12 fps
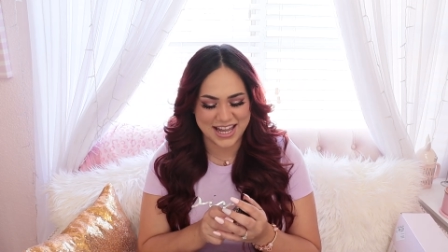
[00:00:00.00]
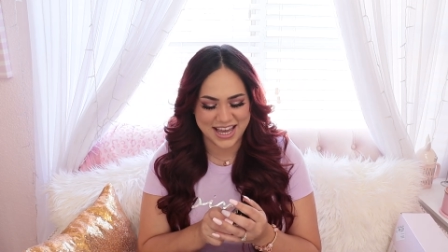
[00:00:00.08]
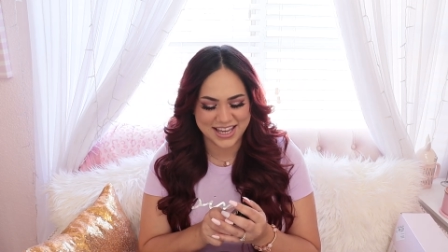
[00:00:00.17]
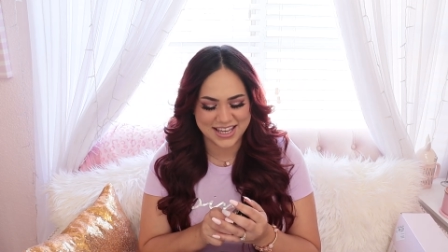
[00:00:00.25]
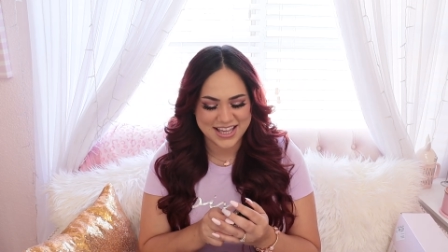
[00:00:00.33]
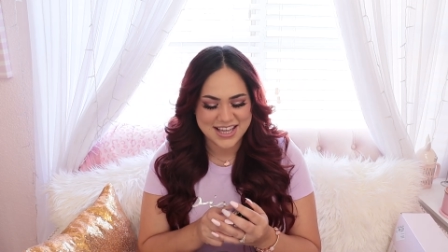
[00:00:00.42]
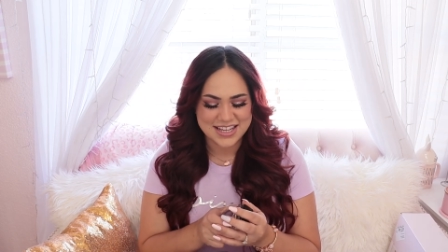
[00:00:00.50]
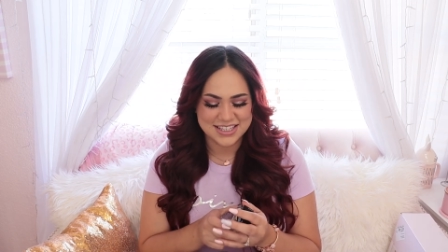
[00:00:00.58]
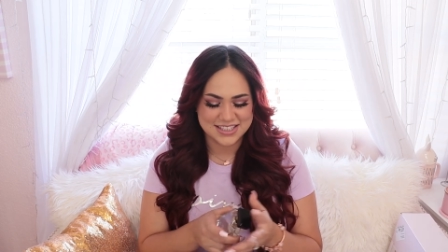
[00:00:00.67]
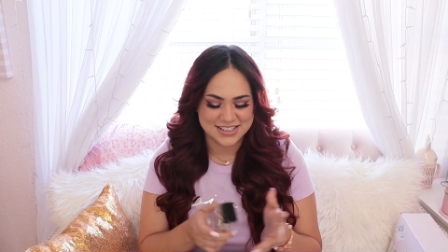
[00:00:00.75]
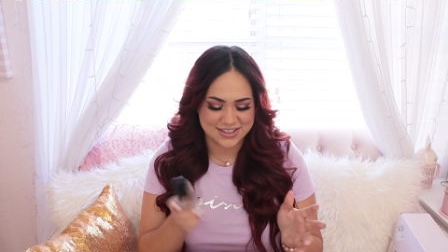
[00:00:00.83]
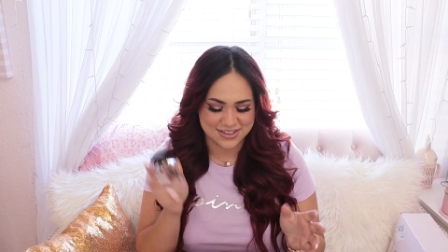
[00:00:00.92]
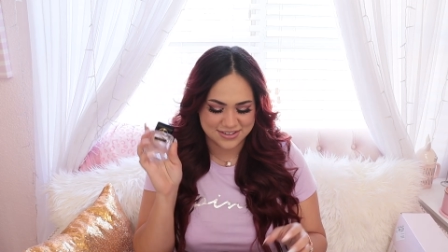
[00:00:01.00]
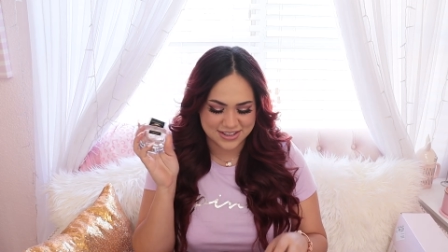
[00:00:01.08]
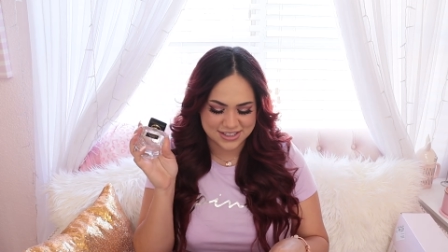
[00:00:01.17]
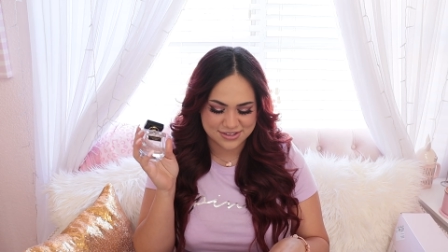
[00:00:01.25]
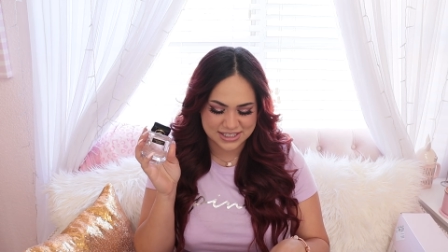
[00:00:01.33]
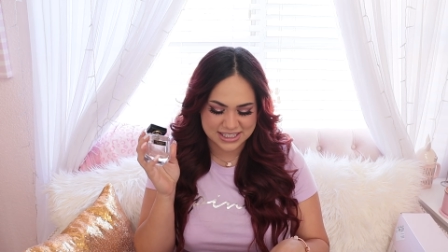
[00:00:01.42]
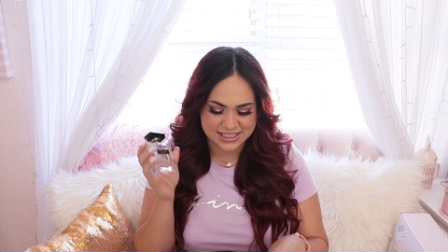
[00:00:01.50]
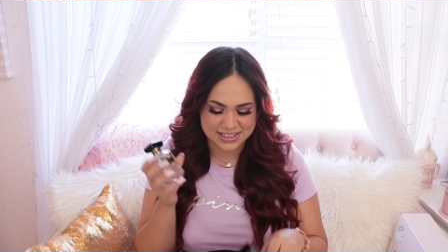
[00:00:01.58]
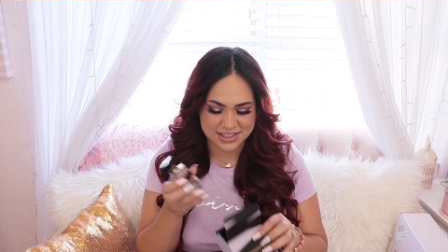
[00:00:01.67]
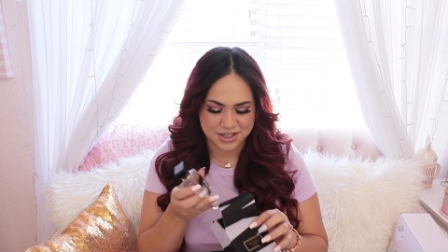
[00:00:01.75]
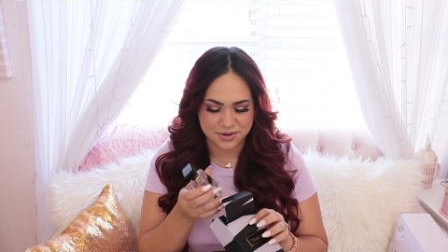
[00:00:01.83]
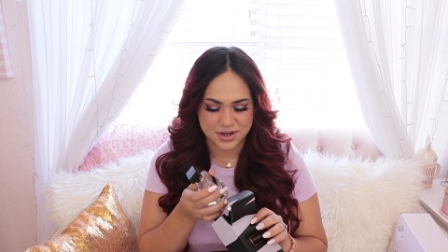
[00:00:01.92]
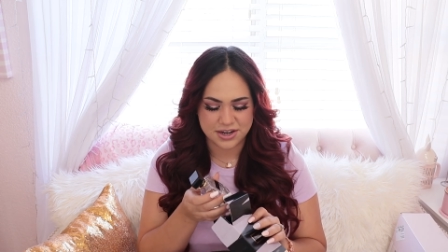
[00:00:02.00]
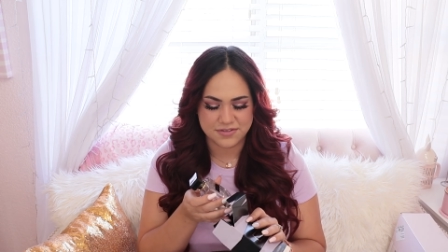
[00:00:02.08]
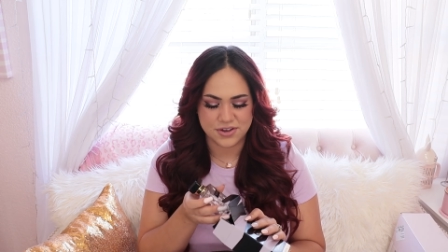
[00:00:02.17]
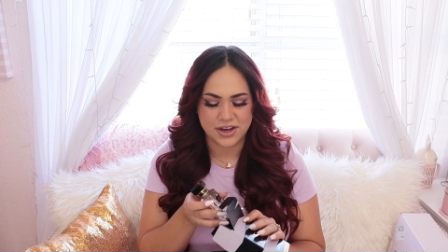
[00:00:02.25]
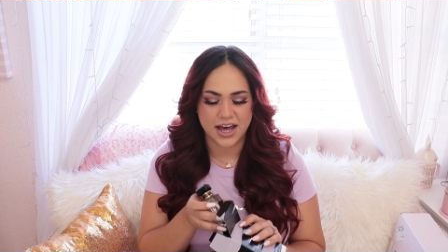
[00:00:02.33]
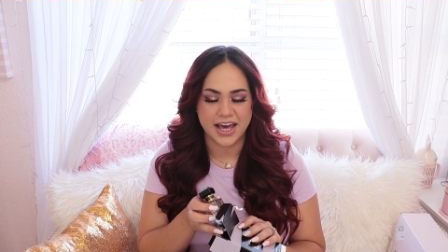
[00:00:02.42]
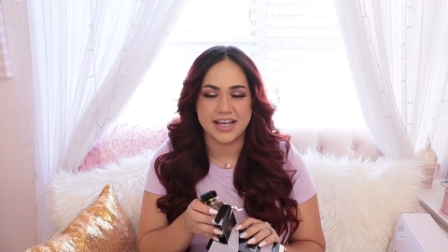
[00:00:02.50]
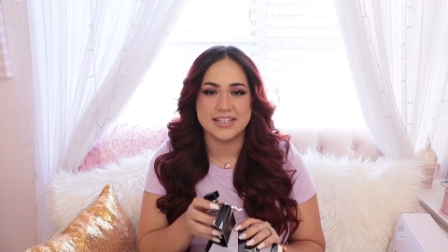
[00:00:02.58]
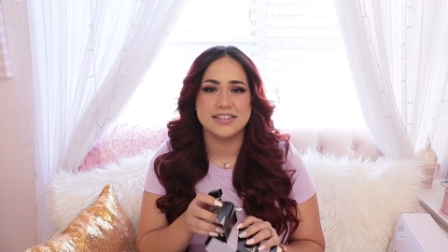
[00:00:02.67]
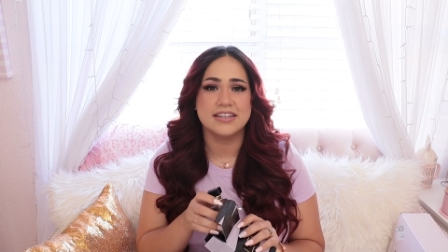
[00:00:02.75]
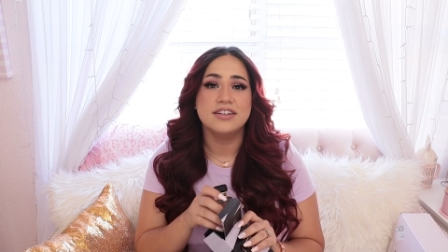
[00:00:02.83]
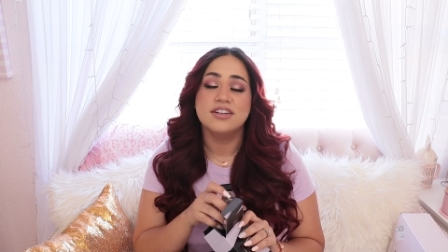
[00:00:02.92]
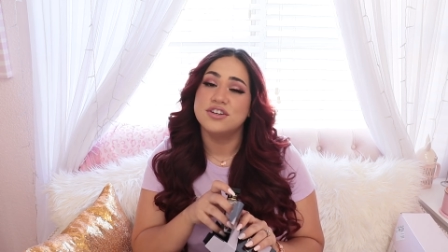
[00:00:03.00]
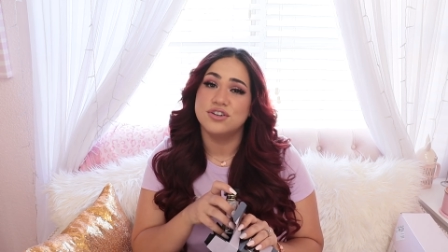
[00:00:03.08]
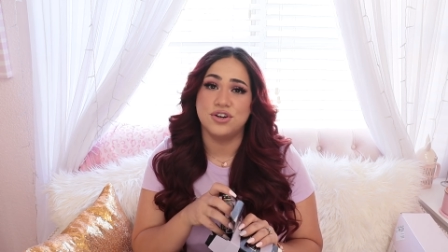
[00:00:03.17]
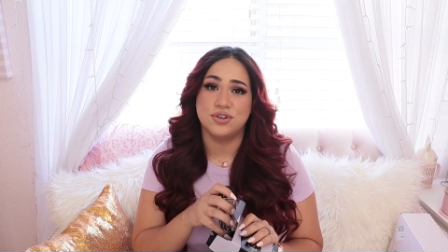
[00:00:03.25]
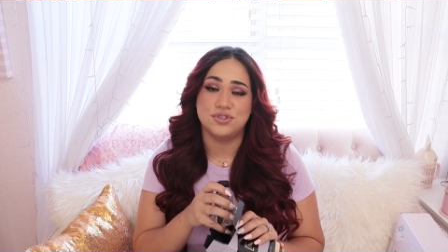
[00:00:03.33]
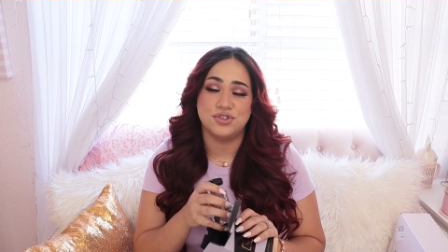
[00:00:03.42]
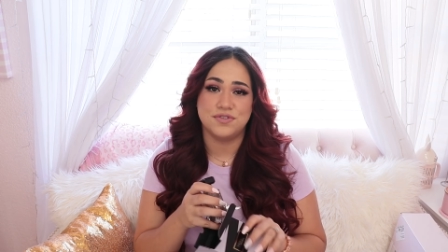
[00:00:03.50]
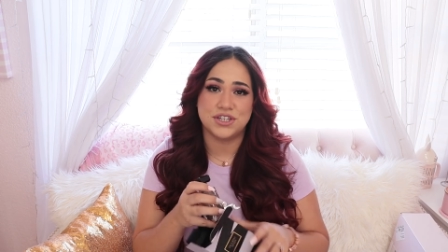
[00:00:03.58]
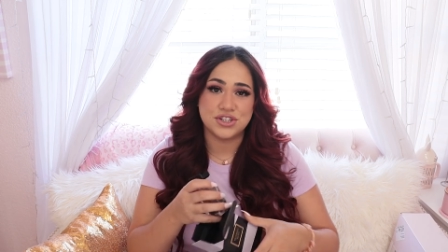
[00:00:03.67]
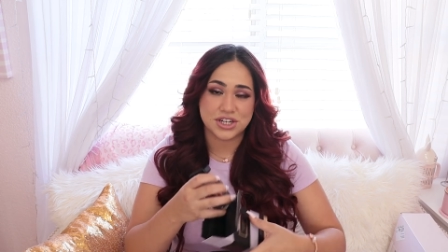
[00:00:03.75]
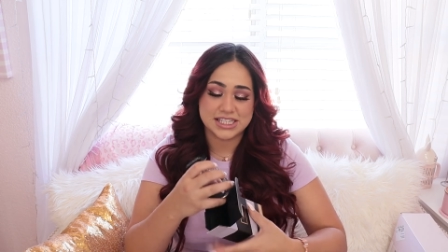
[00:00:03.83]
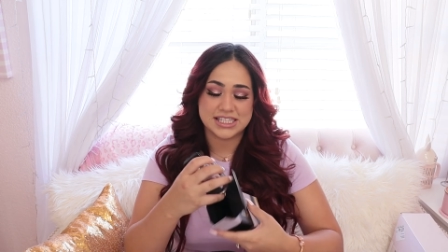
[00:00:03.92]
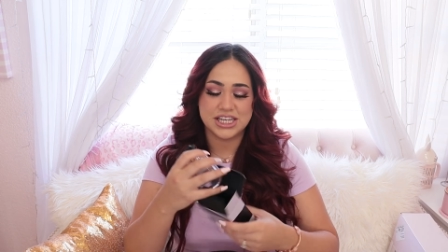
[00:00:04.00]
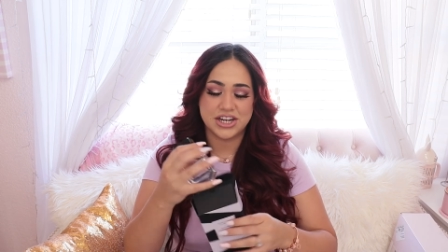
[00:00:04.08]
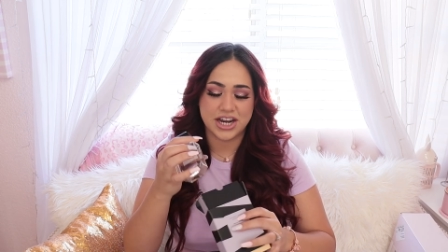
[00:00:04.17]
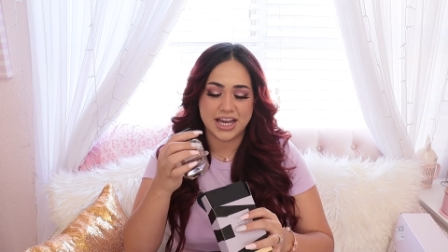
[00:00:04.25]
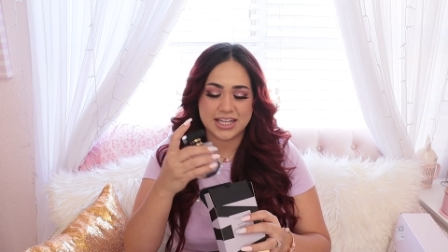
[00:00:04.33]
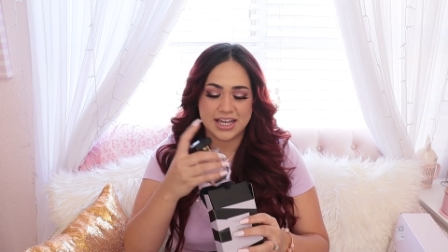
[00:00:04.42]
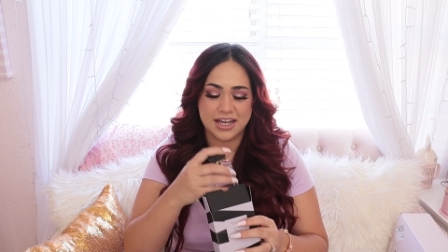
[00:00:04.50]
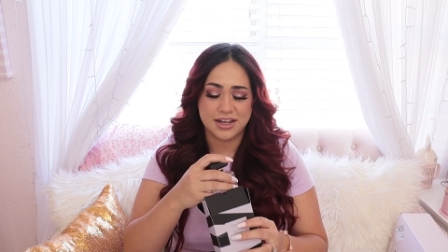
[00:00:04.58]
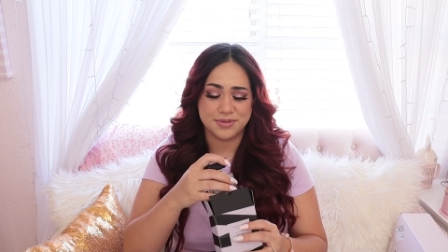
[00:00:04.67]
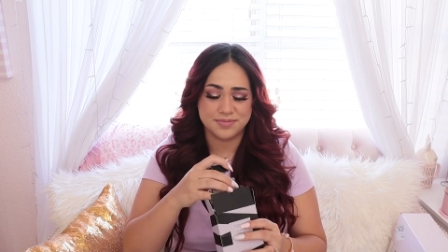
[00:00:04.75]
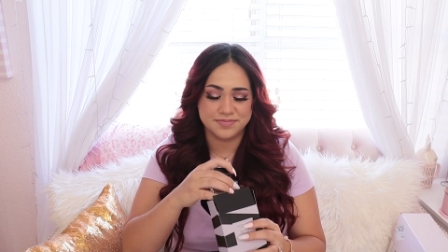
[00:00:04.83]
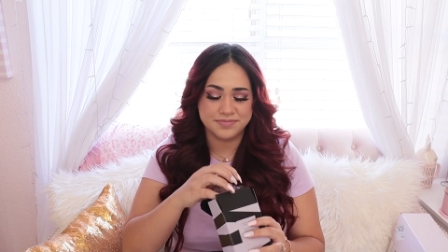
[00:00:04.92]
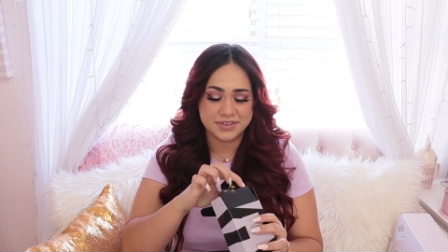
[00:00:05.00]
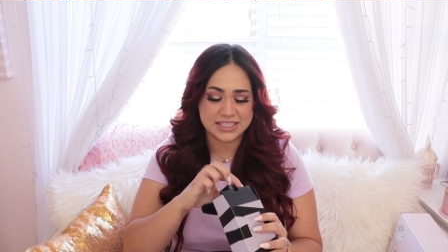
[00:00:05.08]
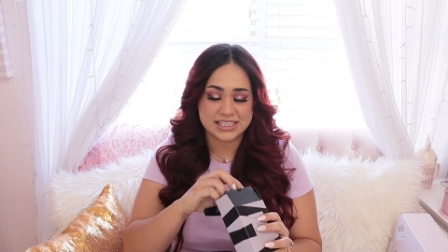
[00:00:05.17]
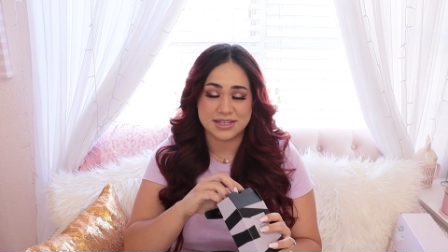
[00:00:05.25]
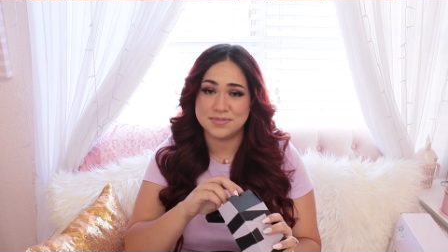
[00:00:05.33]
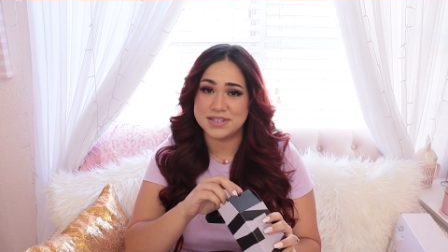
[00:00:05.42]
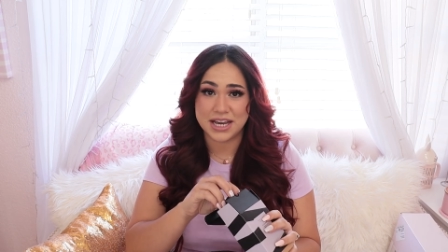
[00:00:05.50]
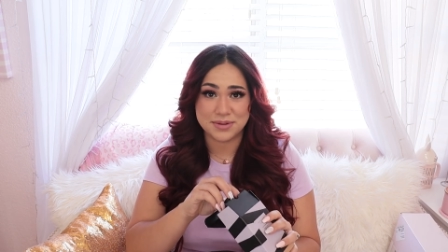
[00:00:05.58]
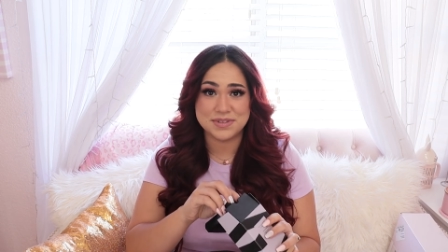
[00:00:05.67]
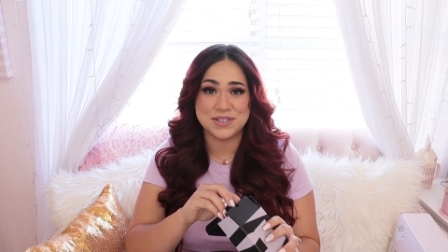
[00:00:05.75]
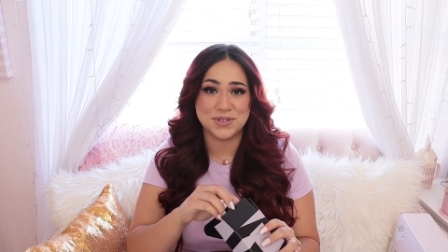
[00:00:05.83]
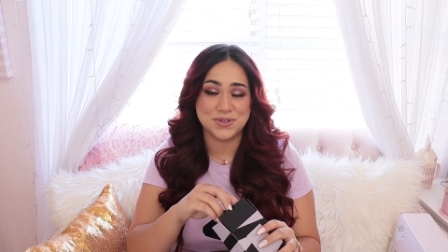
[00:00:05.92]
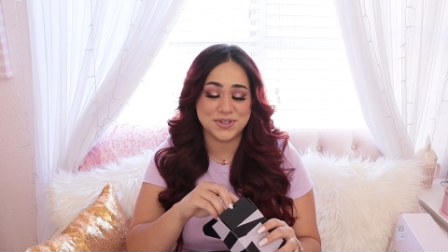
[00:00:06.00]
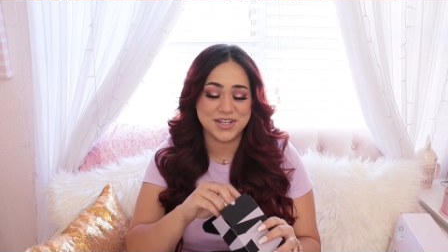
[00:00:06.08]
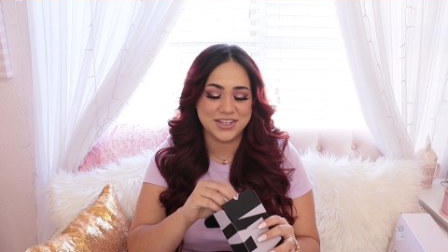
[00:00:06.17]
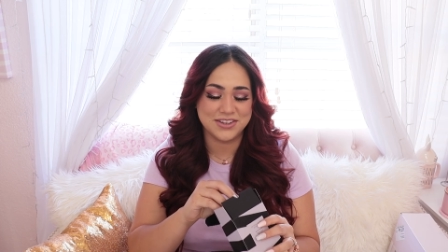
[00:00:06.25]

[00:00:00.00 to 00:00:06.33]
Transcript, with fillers: like. So this one is a good one if you guys go to Victoria's Secret um, sometime soon.